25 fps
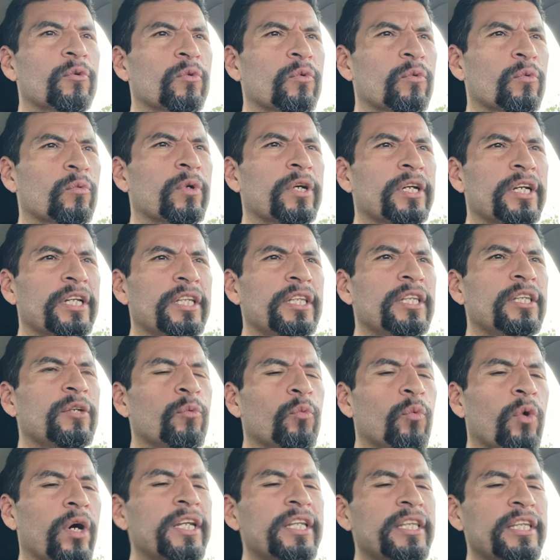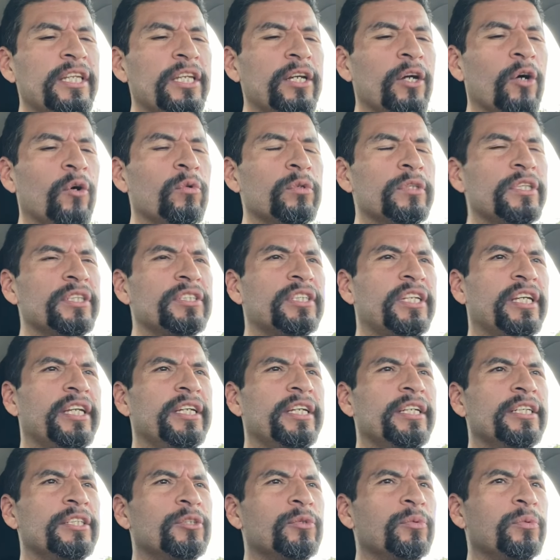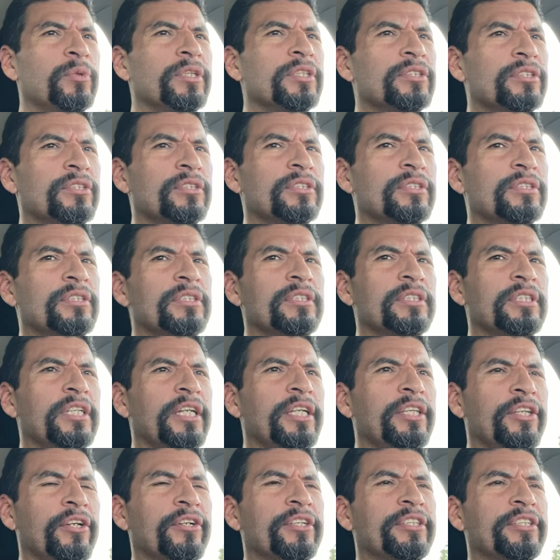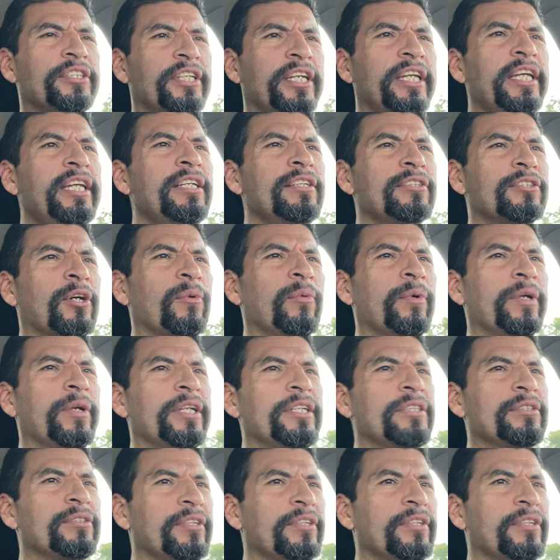one of the oldest kids was in their teens already,